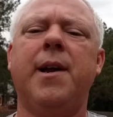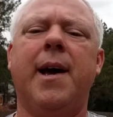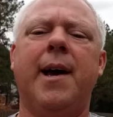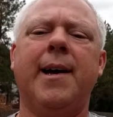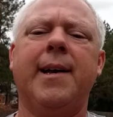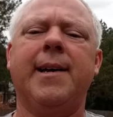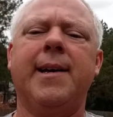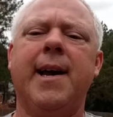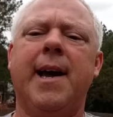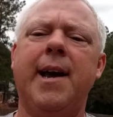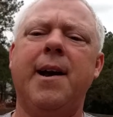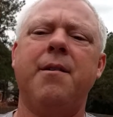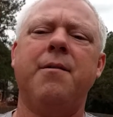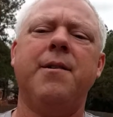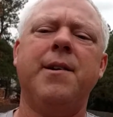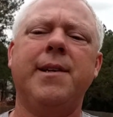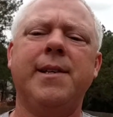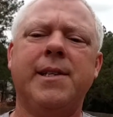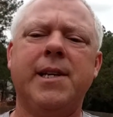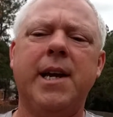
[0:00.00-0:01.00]
I
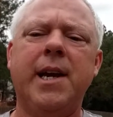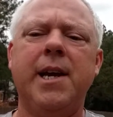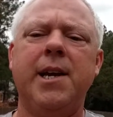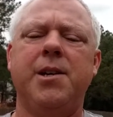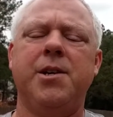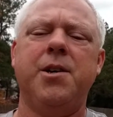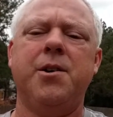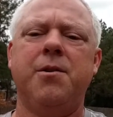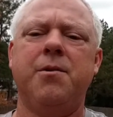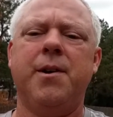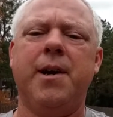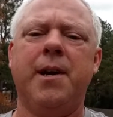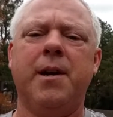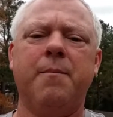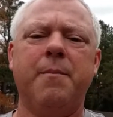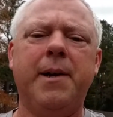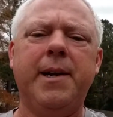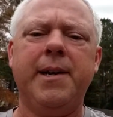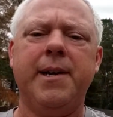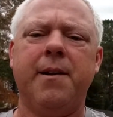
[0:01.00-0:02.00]
guarantee you it'll
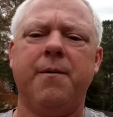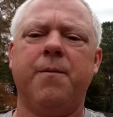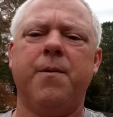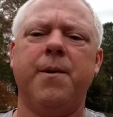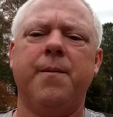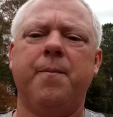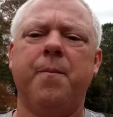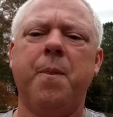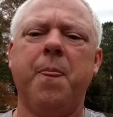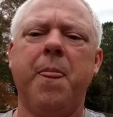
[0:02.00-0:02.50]
be different.